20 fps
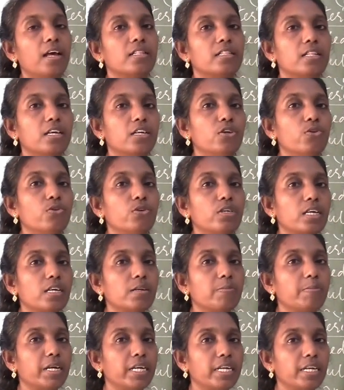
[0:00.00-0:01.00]
The
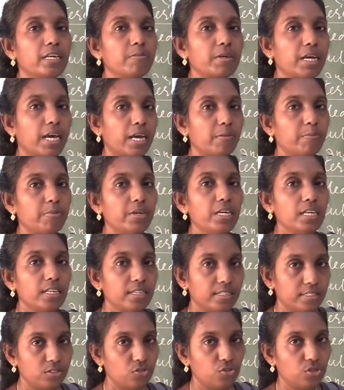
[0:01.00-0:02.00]
nutrient medium can be
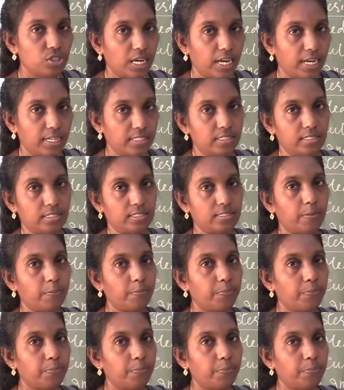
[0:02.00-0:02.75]
changed.